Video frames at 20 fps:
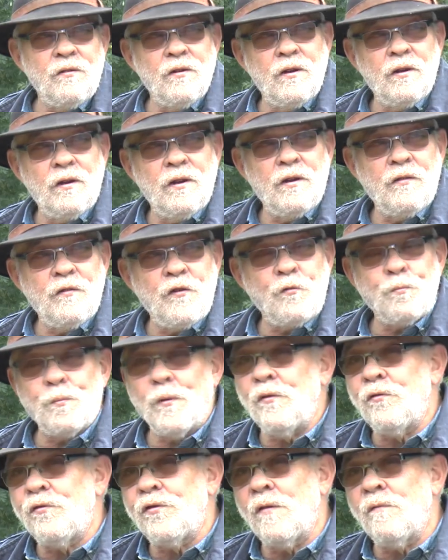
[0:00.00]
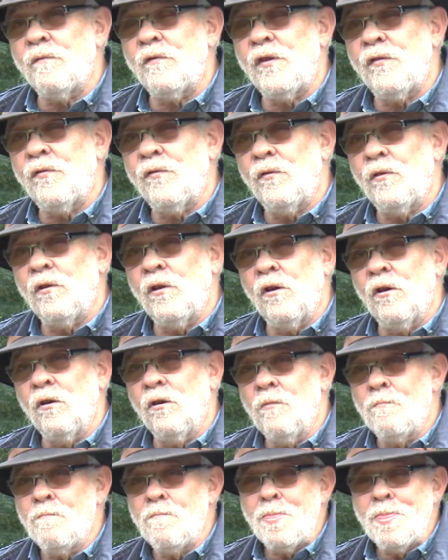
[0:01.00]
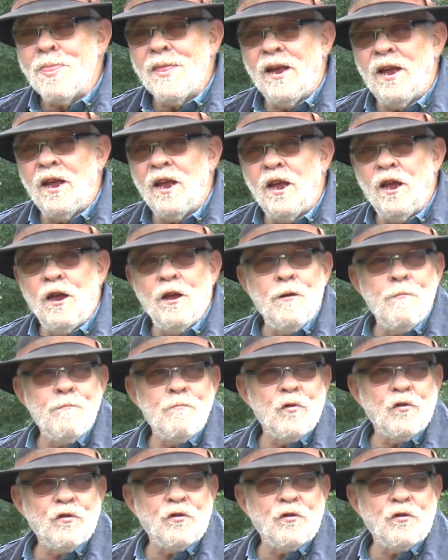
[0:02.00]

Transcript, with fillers: Uh, this boat's 70 foot long, um,